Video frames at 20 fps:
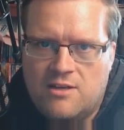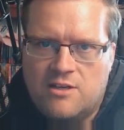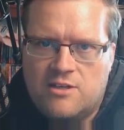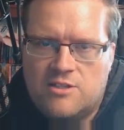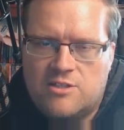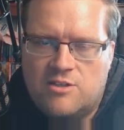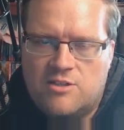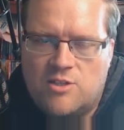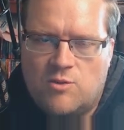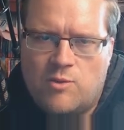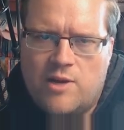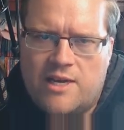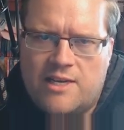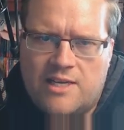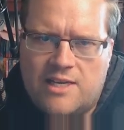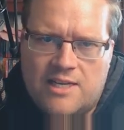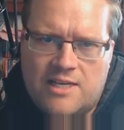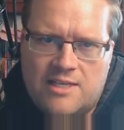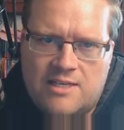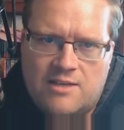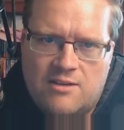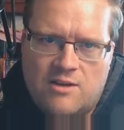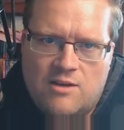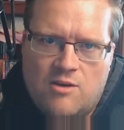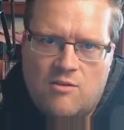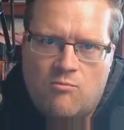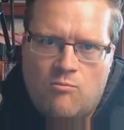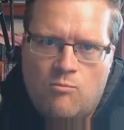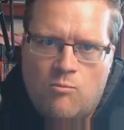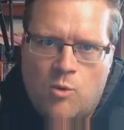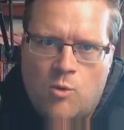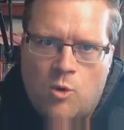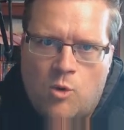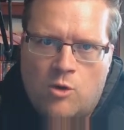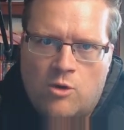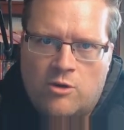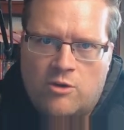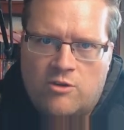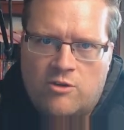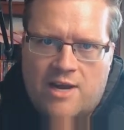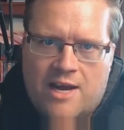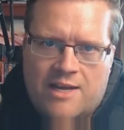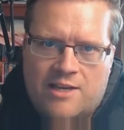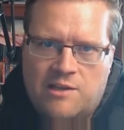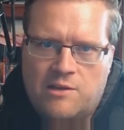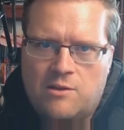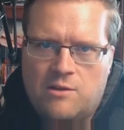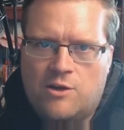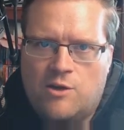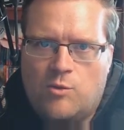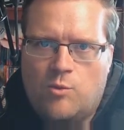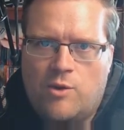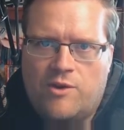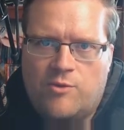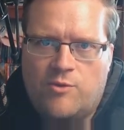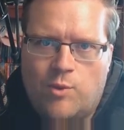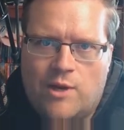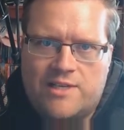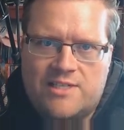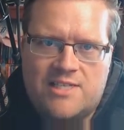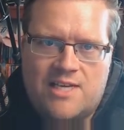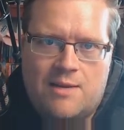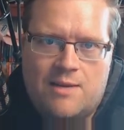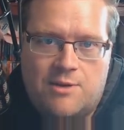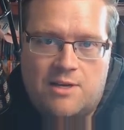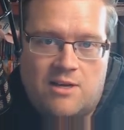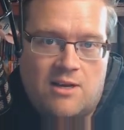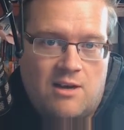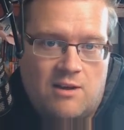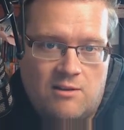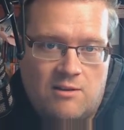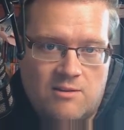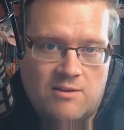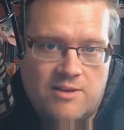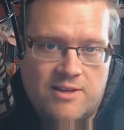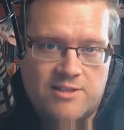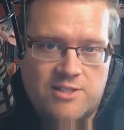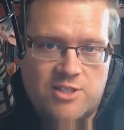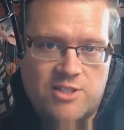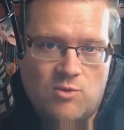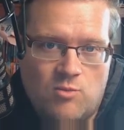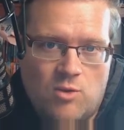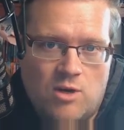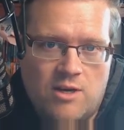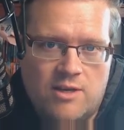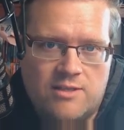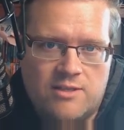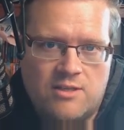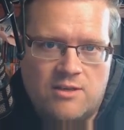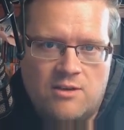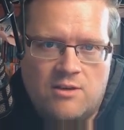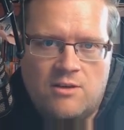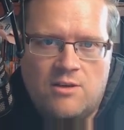So it's a way to get more granular with what type of color that you want